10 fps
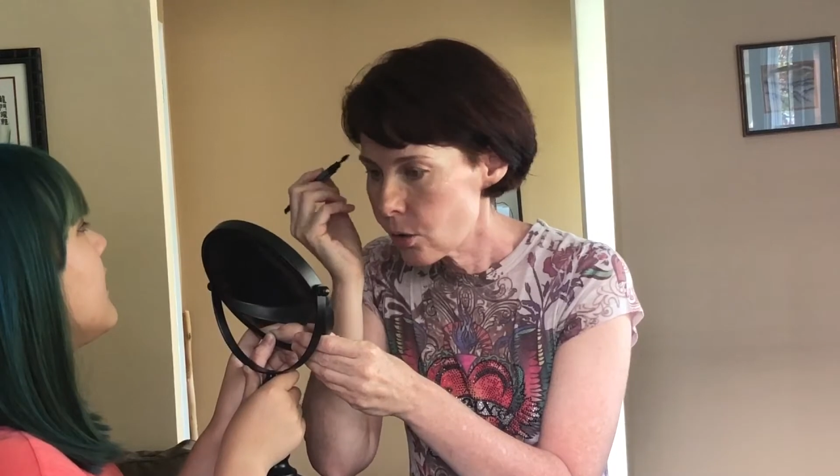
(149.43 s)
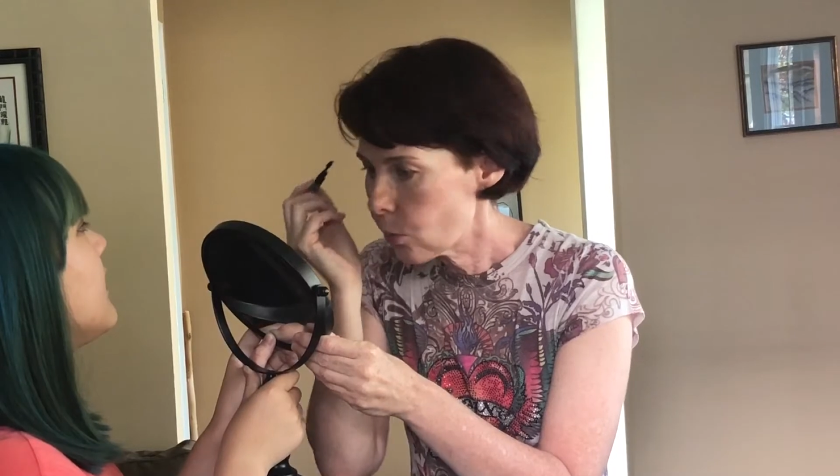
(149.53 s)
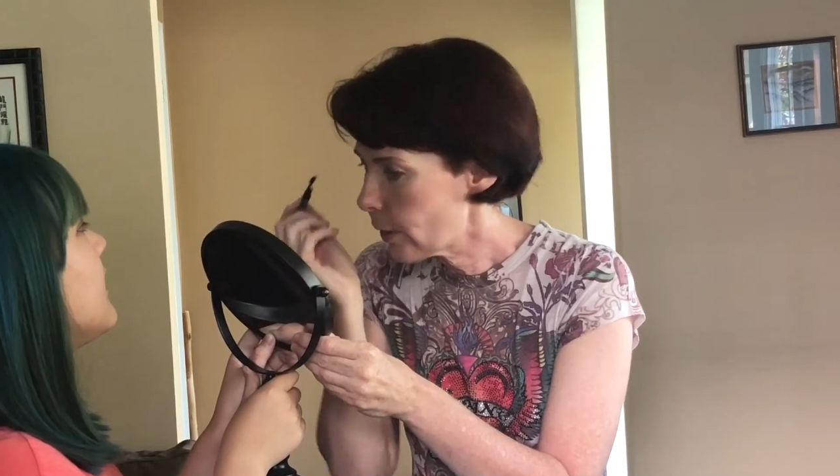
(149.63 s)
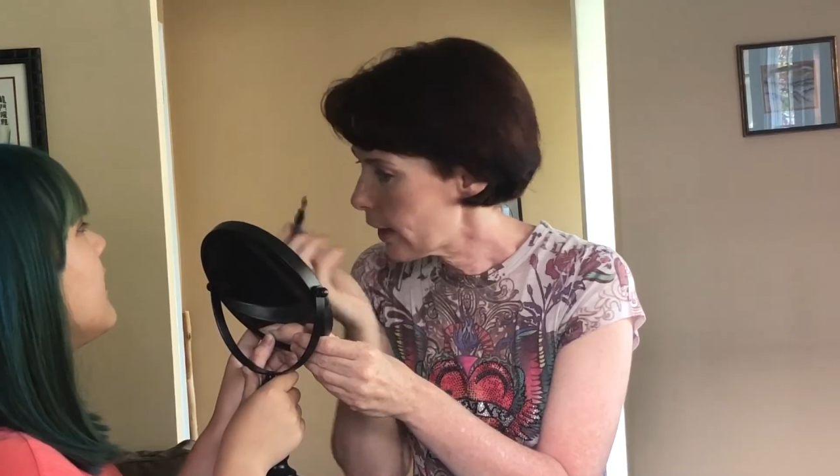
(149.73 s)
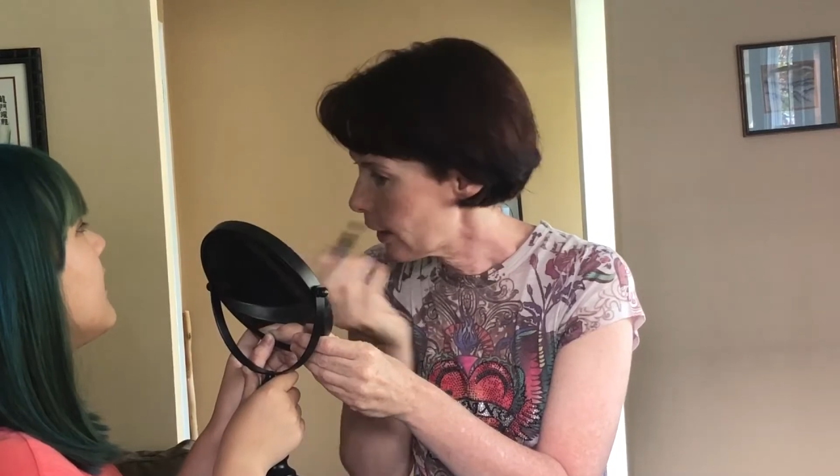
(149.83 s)

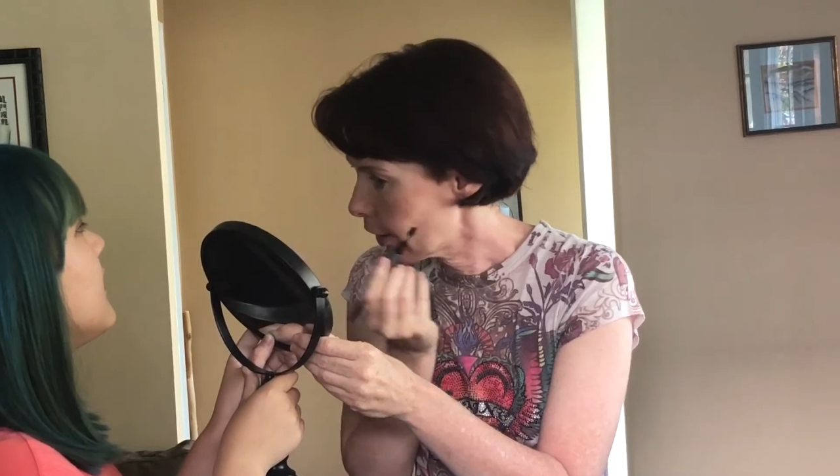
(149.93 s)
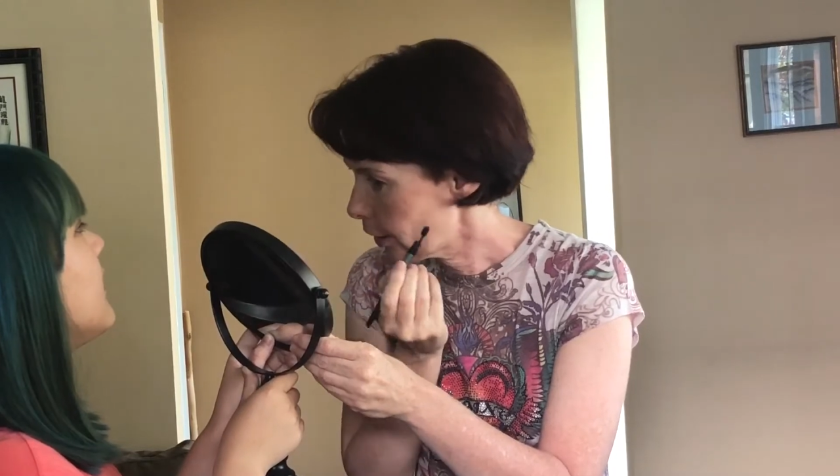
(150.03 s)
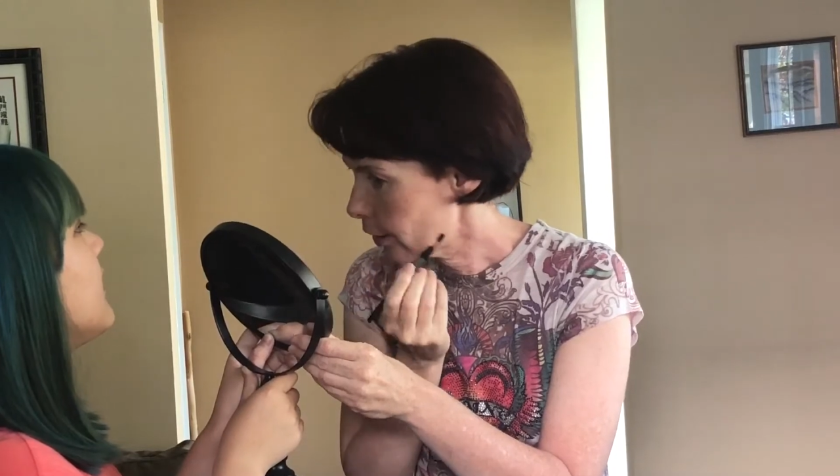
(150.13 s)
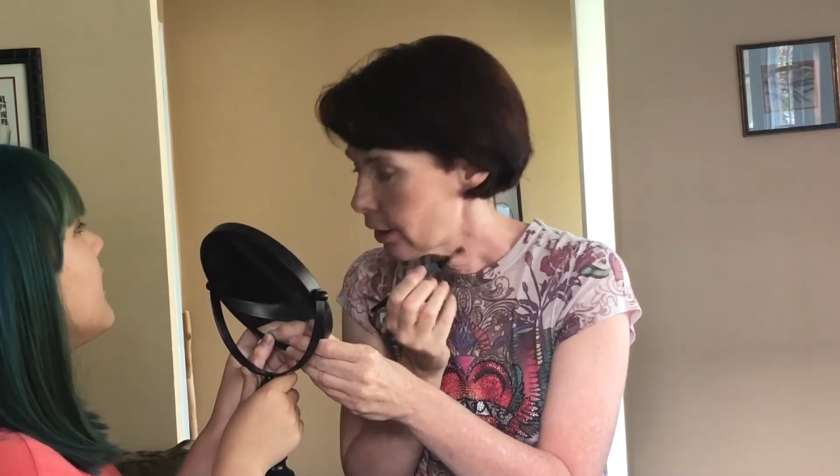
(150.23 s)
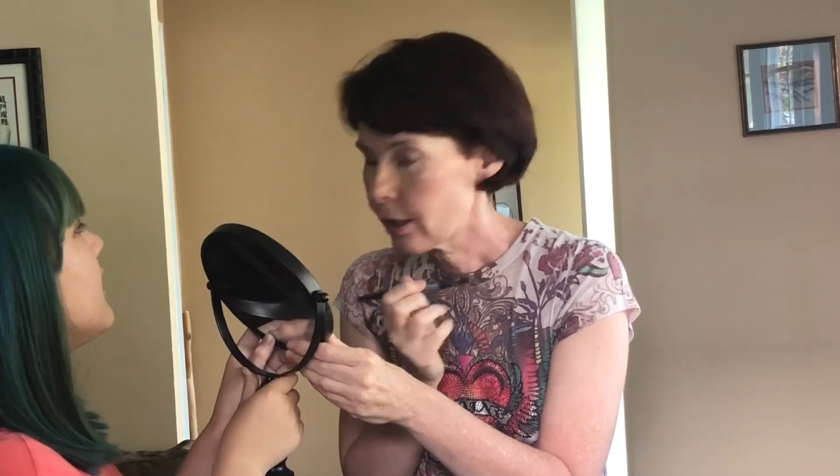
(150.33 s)
where